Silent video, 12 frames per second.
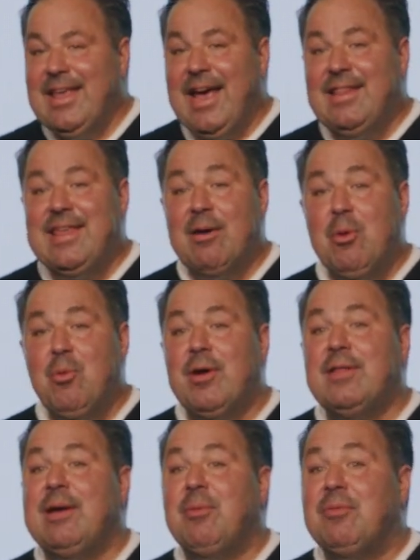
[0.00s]
and there we were,
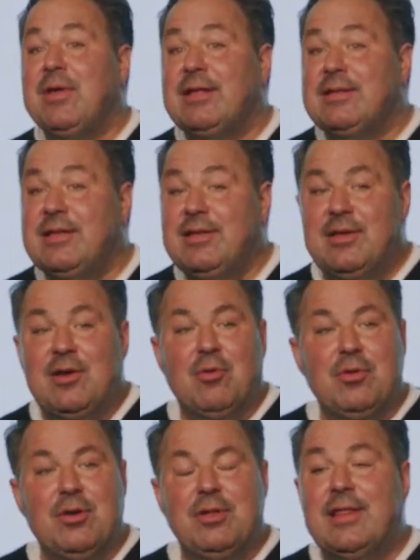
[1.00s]
and then we said, you know,
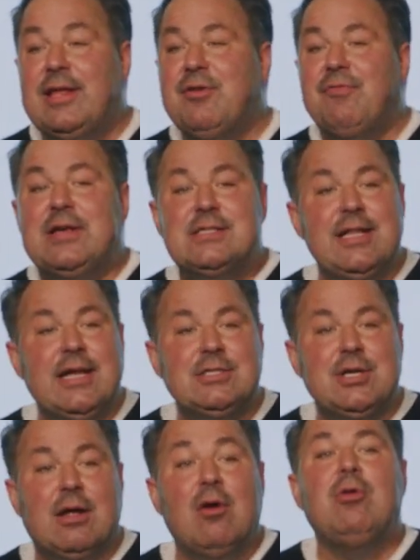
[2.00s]
you, then you face the next
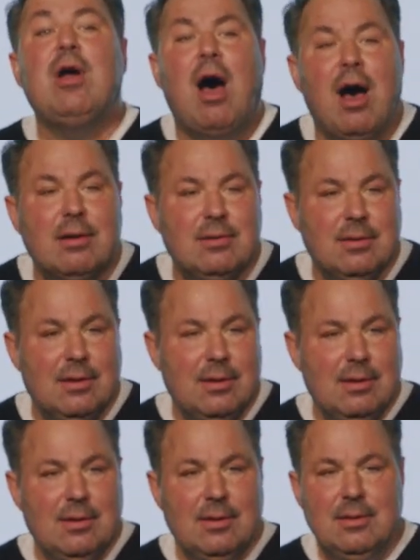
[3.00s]
child. Oh God,
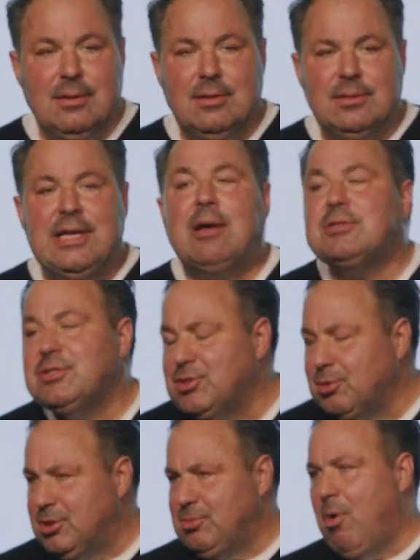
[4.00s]
this house is so
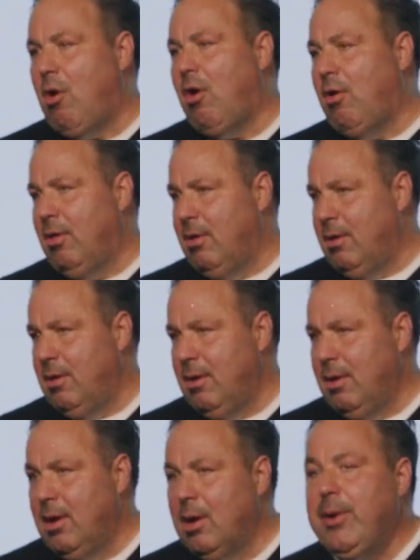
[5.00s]
small.
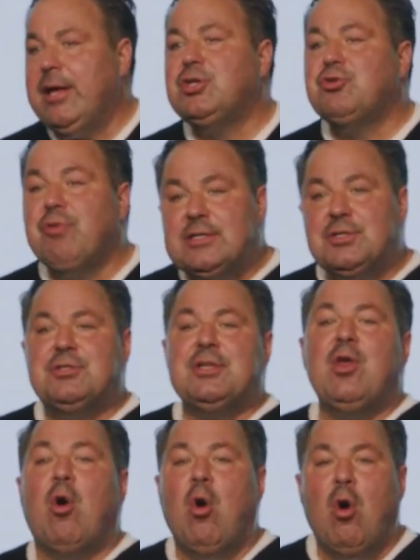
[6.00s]
We had dressers in the
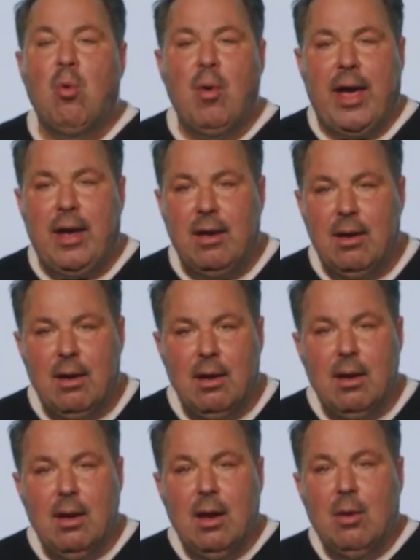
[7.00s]
hallway.
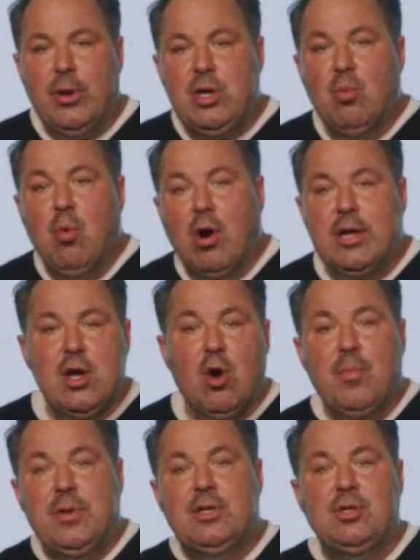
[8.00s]
When you walk and you
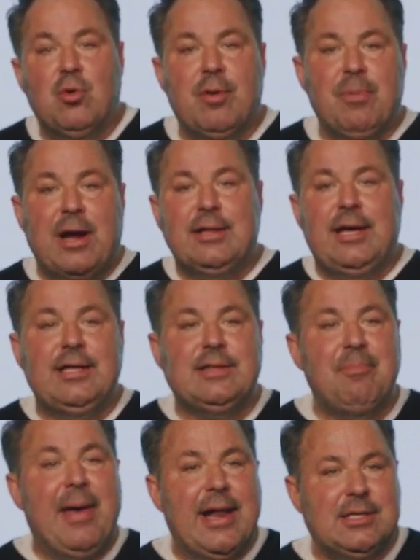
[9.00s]
open the door, it practically hit the
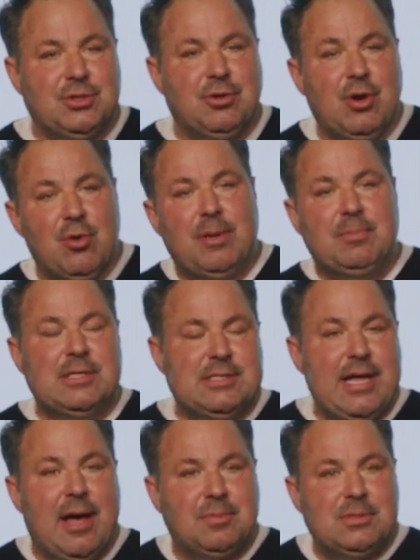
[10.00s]
banister going up the
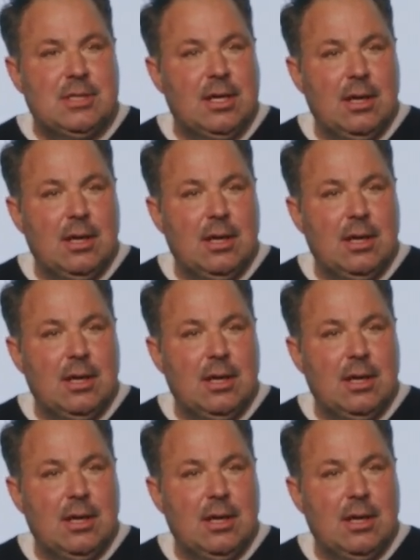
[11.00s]
steps.